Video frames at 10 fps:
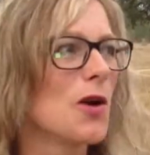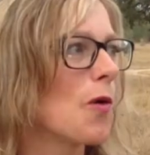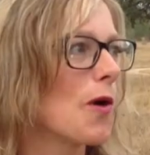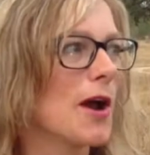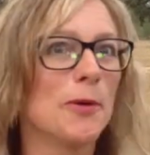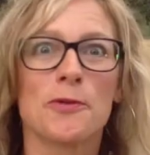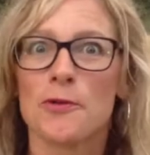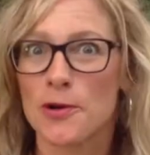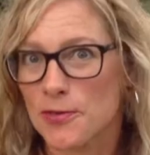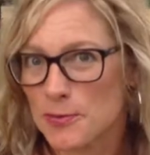or help
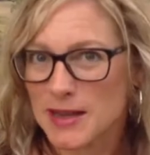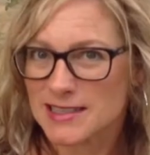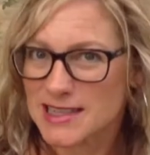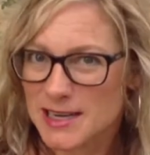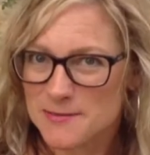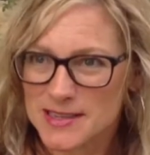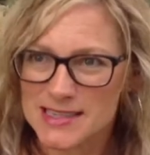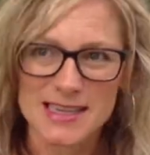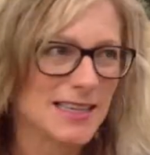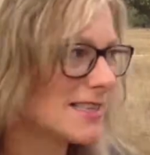grow their pet sitting
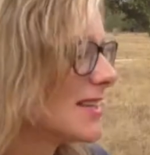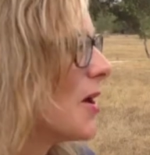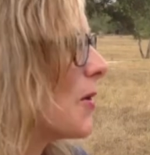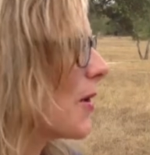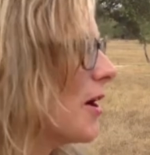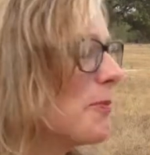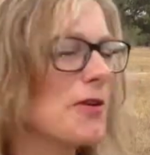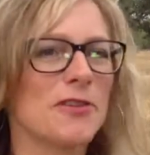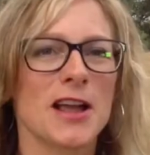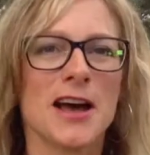business, or help
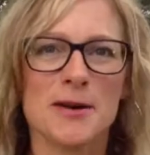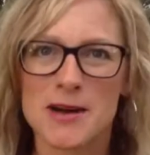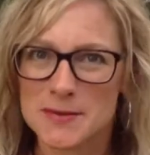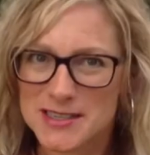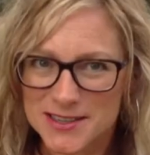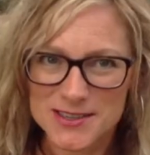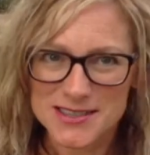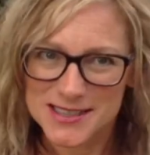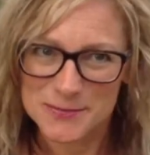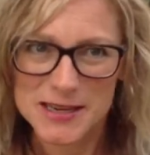overcome obstacles
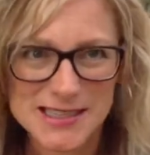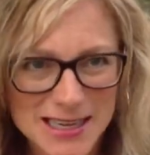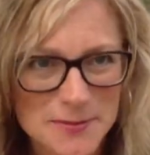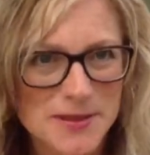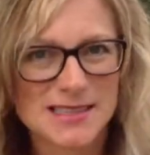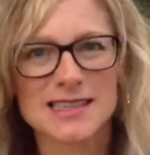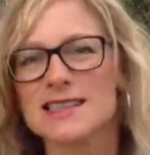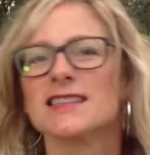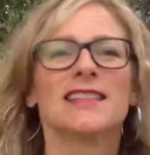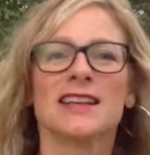in their pet sitting
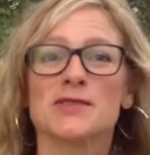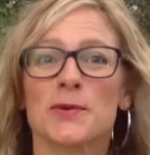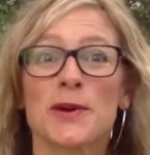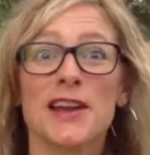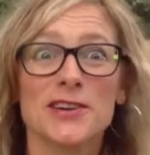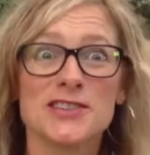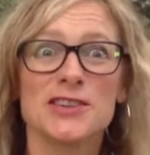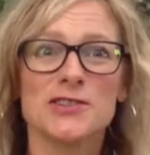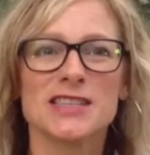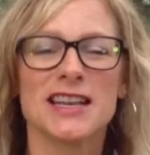business. And that's what we're here to
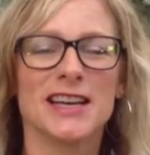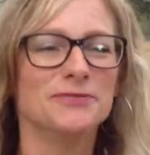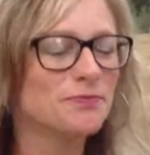do today.